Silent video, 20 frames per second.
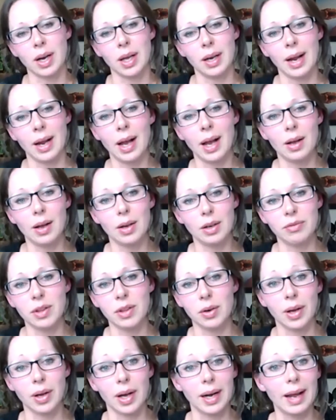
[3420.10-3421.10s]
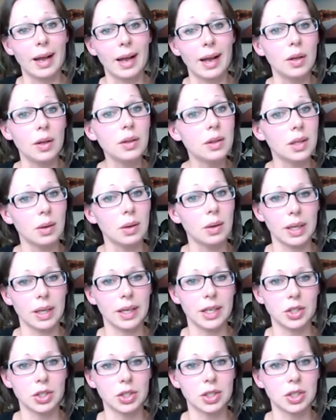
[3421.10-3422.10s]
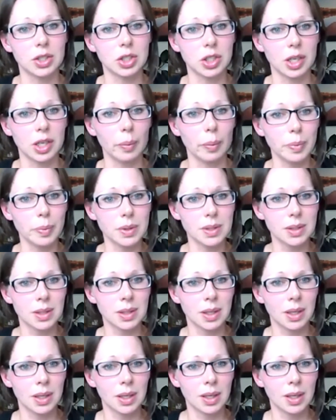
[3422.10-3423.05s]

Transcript: un- if they're not healthy relationships